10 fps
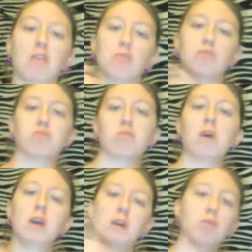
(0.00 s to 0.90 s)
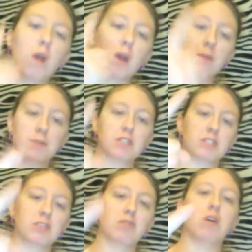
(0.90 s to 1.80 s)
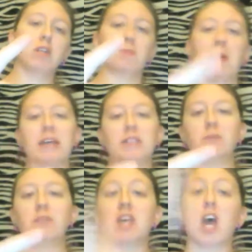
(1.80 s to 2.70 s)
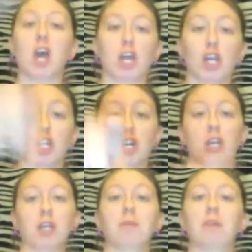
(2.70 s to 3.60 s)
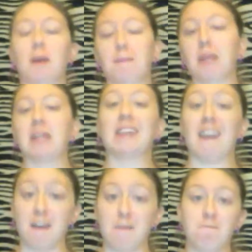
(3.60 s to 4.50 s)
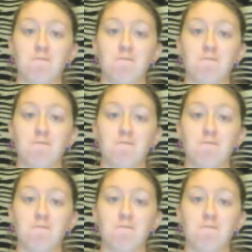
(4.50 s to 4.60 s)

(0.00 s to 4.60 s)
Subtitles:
The one wrong person you cross paths with, you're going to end up being dead.